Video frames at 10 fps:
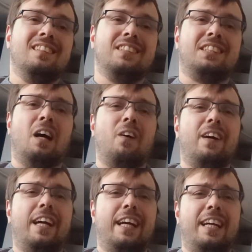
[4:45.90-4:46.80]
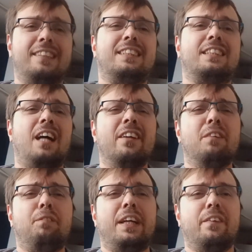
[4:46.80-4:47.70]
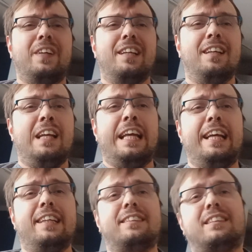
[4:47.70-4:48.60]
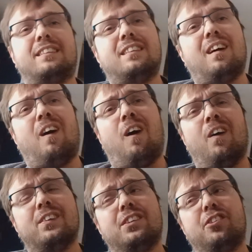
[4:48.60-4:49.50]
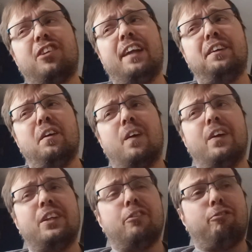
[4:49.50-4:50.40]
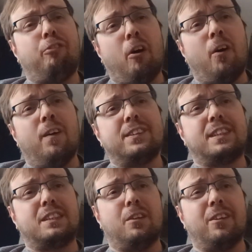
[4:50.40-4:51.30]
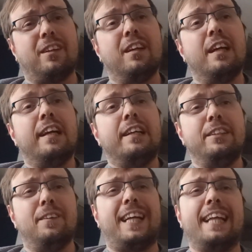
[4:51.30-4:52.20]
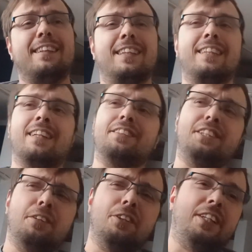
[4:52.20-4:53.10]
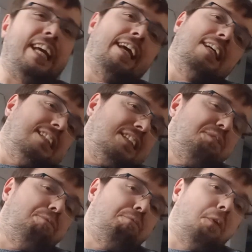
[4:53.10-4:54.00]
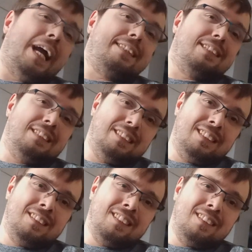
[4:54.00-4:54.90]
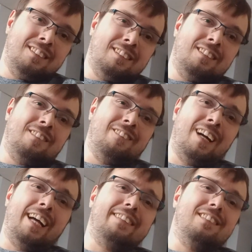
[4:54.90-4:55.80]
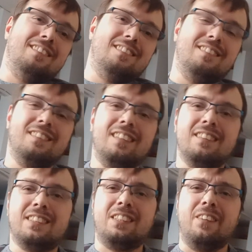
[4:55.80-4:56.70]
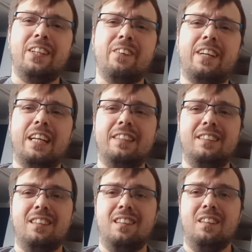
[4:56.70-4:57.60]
So it's gonna be released on January the 1st. So you get a little New Year's present, right? So you can